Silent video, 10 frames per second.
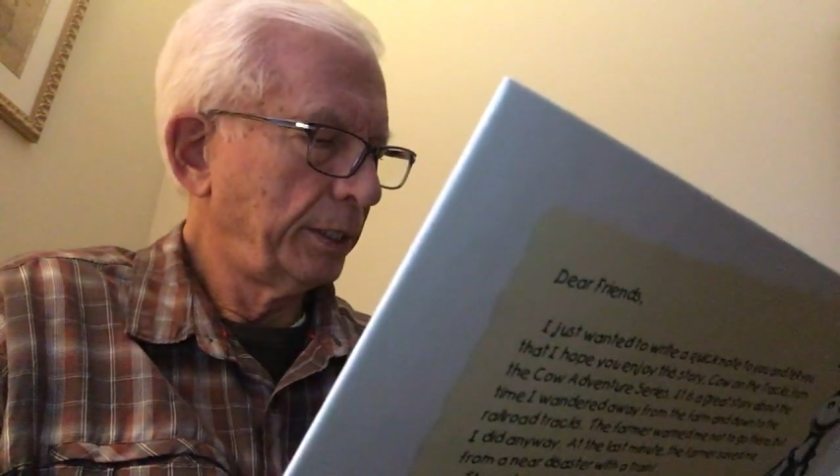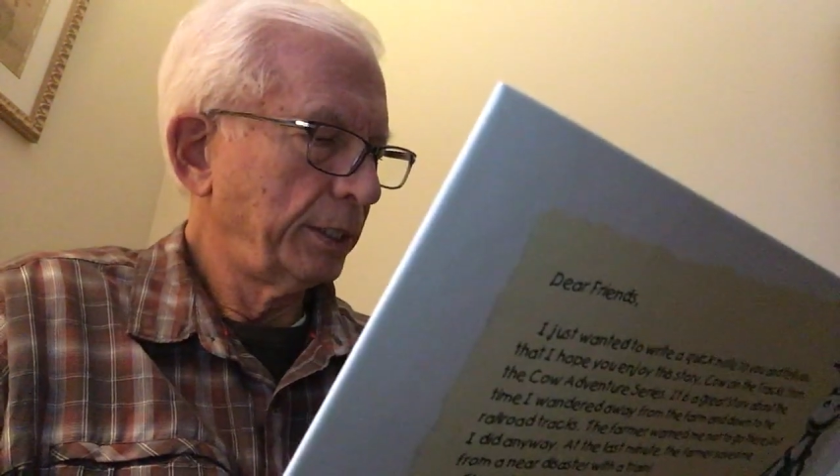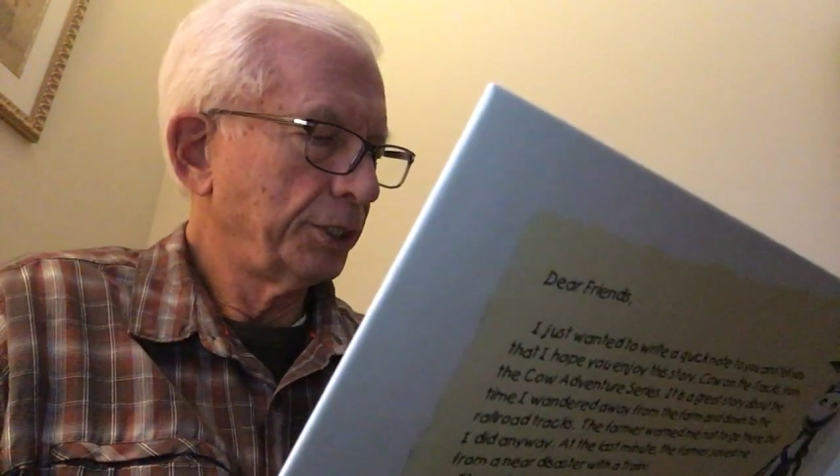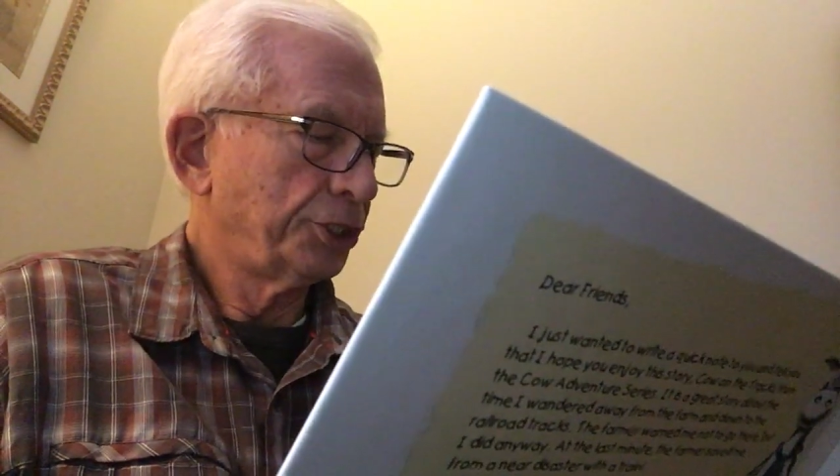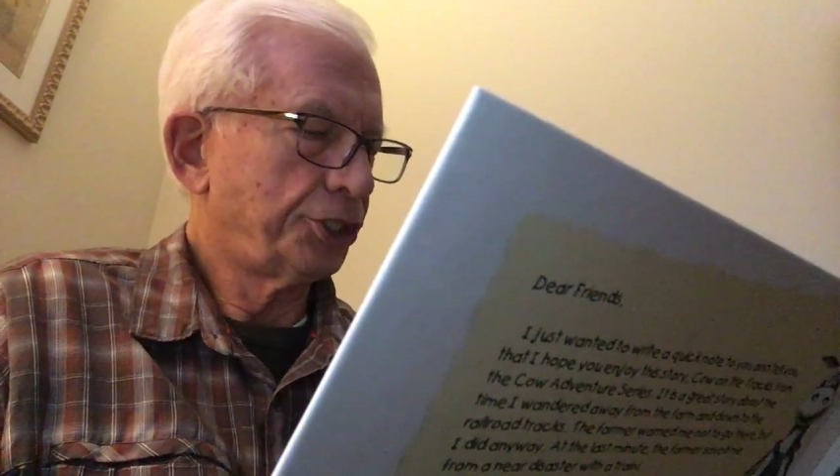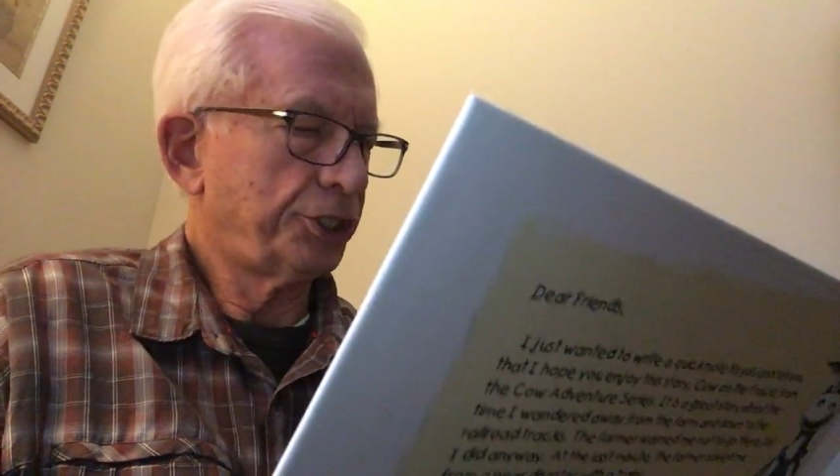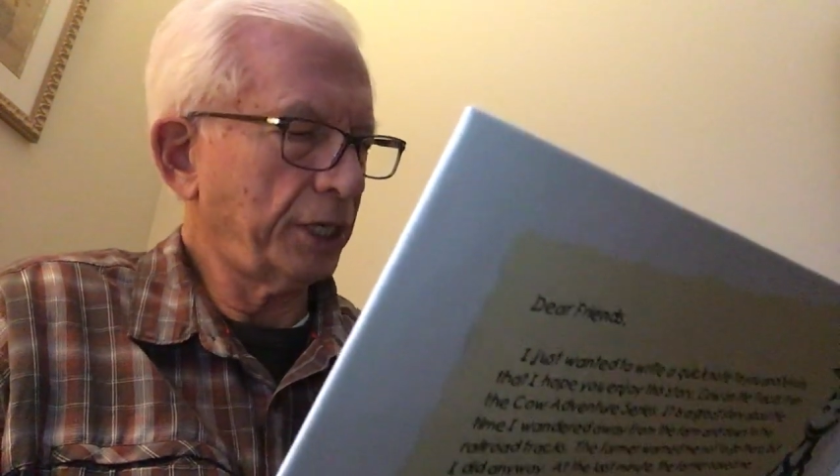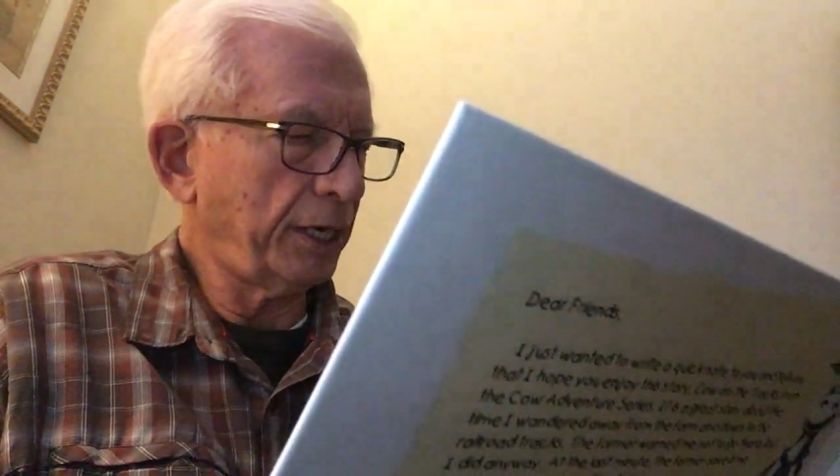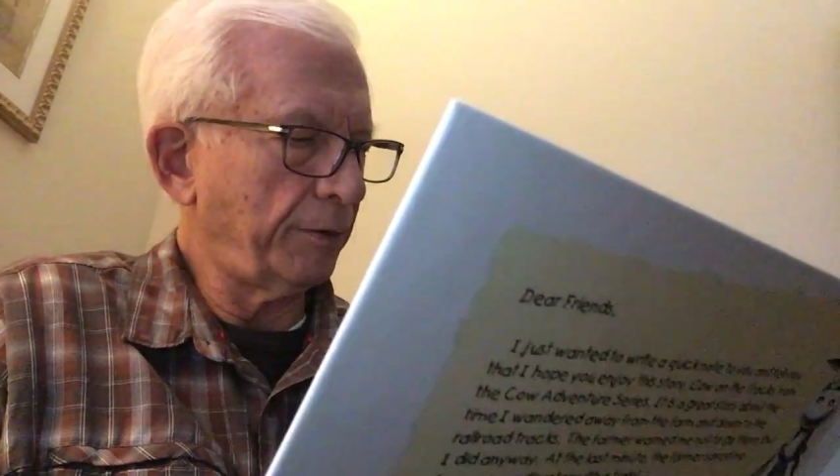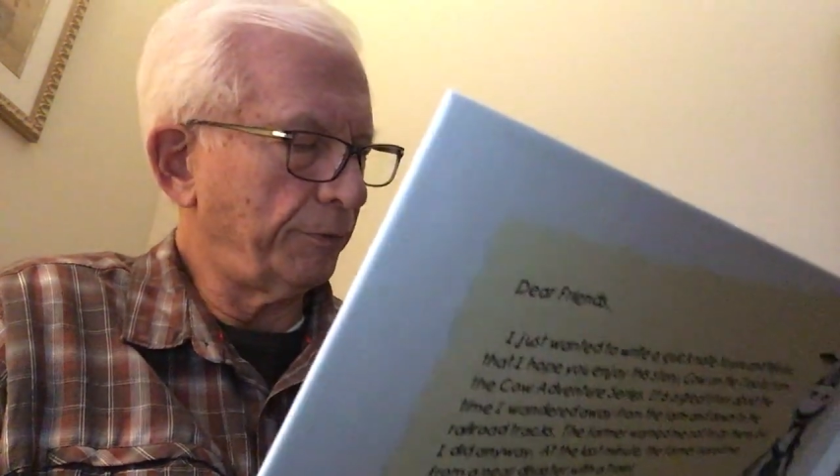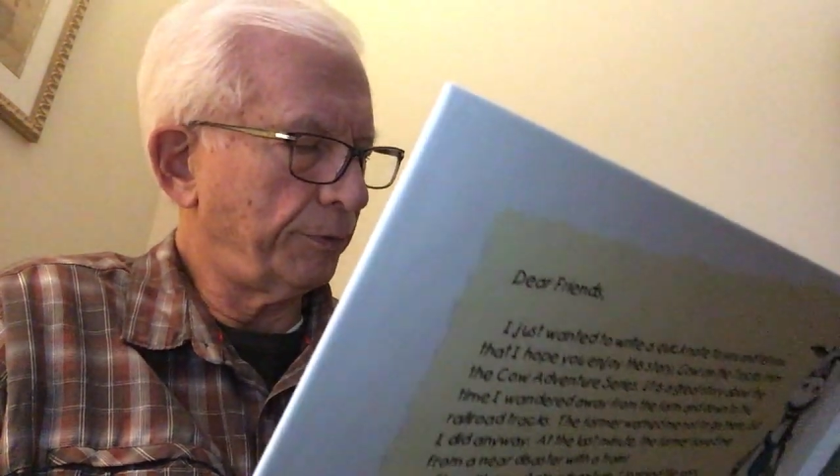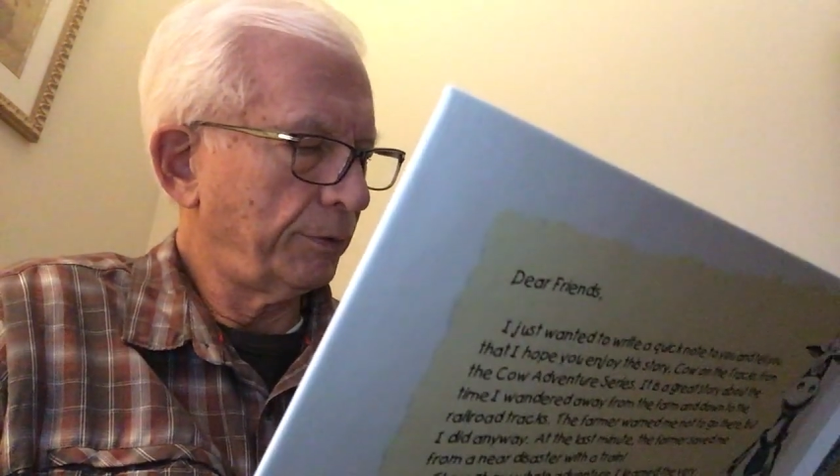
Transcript: Shove!